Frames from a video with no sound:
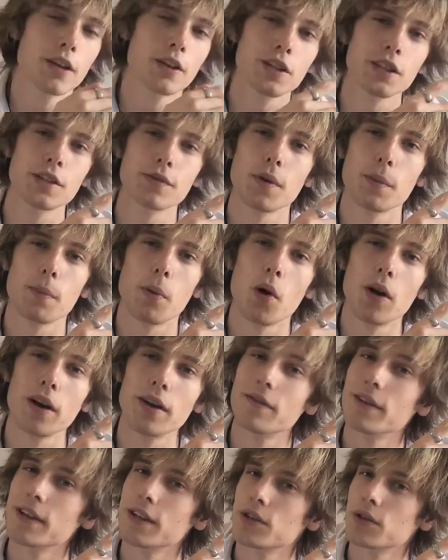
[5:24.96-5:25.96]
Just for point
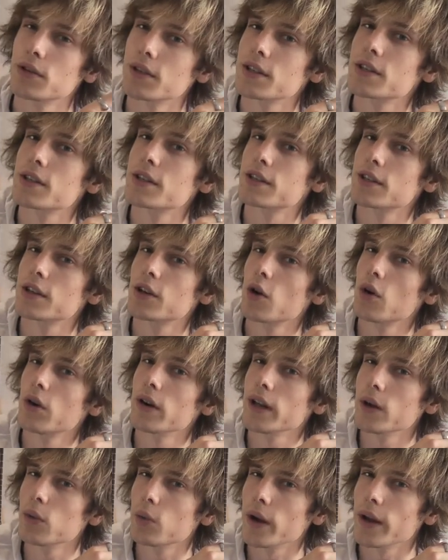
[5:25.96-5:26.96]
of interest,
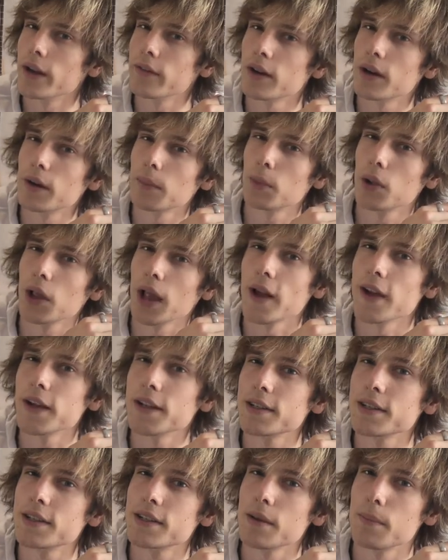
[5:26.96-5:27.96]
Sigourney Weaver
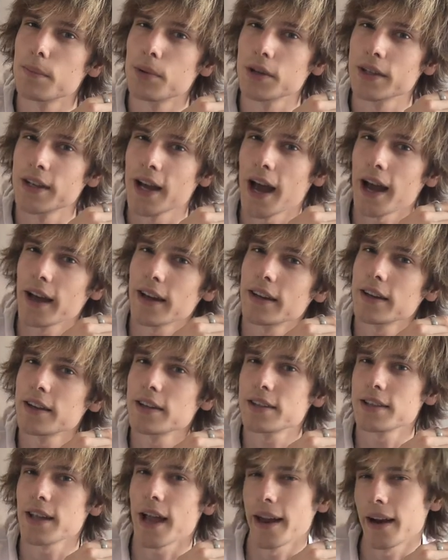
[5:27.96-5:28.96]
plays the
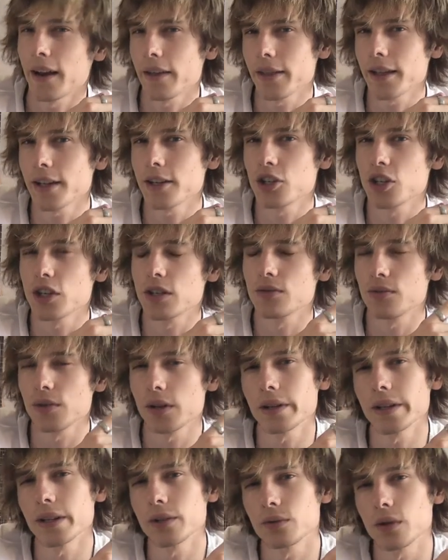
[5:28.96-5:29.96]
protagonist, and I think she's
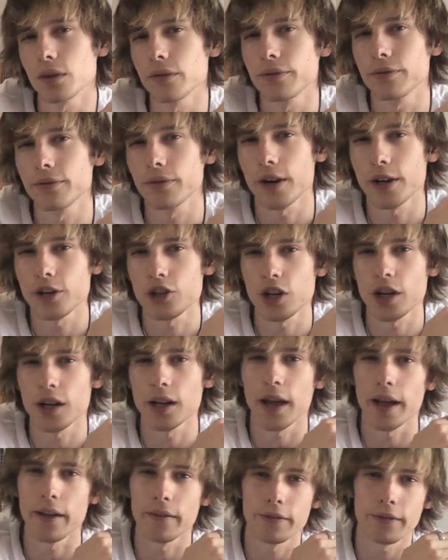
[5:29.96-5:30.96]
really
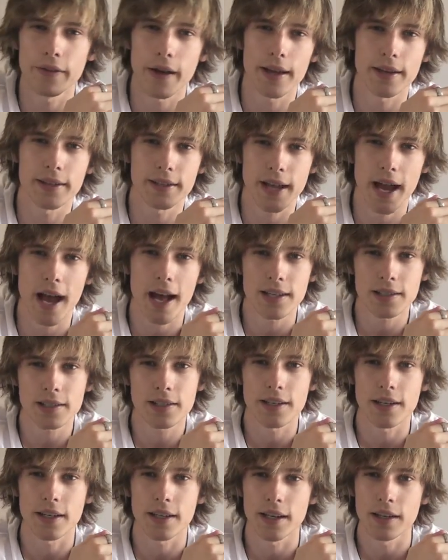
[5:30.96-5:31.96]
refreshing and
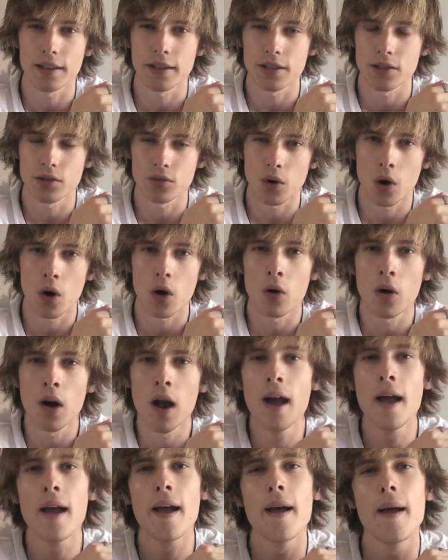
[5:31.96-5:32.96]
fantastic in this role,
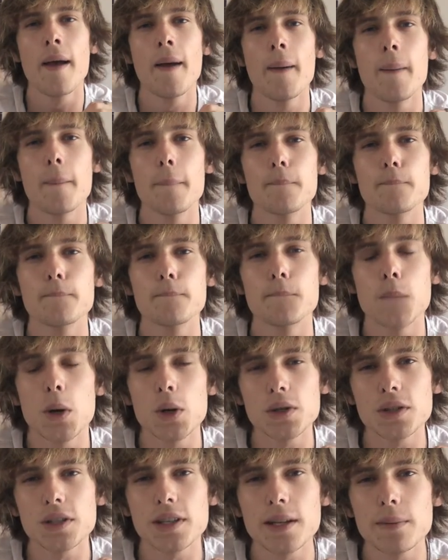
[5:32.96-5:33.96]

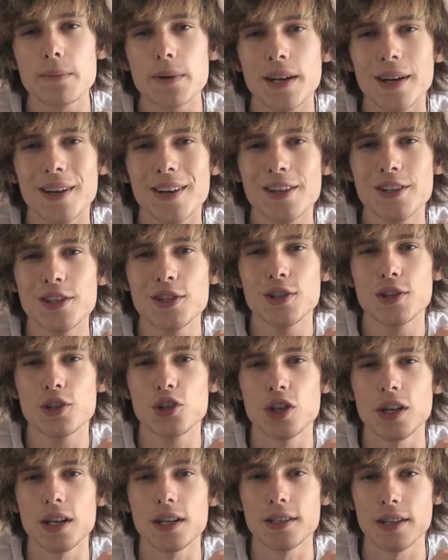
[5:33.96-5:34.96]
mostly because
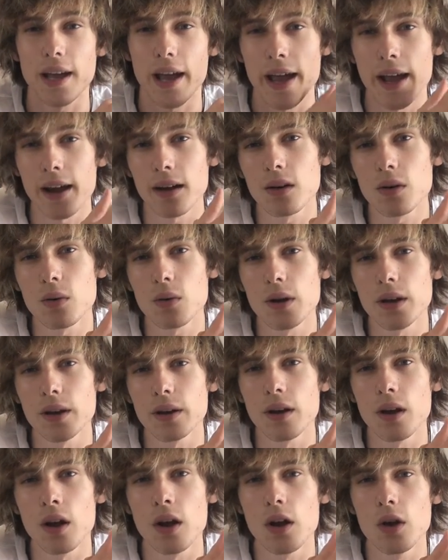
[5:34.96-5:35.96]
she's a heroine